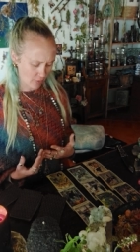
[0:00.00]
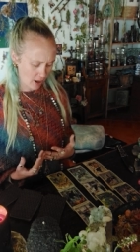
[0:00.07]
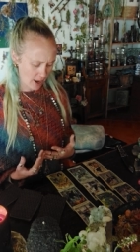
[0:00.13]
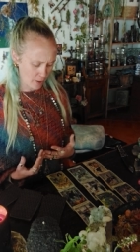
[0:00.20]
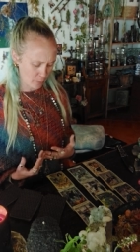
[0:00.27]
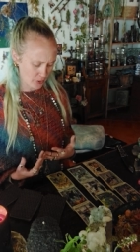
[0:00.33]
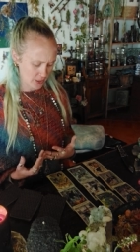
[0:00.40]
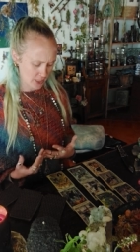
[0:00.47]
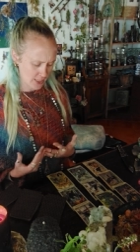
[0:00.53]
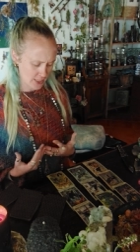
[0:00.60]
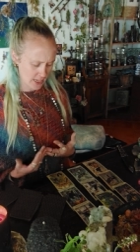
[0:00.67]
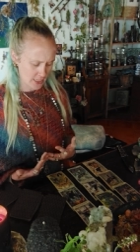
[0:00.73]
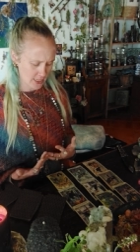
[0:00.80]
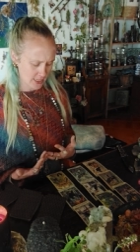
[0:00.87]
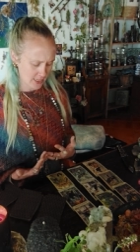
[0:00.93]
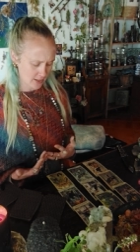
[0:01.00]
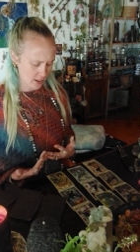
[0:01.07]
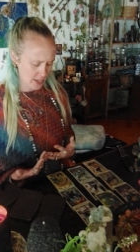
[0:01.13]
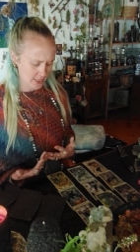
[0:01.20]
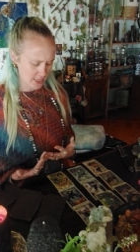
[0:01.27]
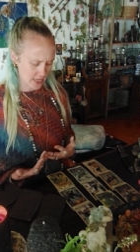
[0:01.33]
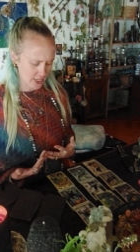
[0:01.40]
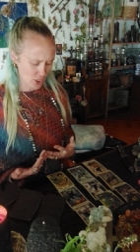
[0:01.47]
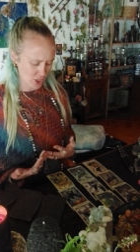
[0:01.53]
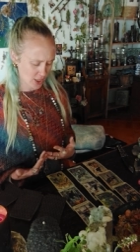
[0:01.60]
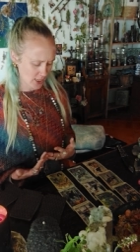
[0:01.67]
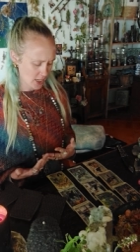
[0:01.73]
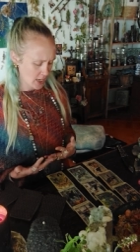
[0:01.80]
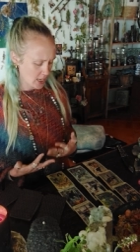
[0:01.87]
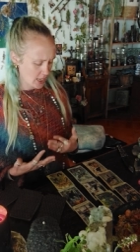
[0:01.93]
right? With this insight that
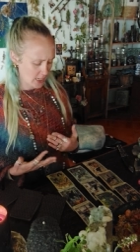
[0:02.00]
just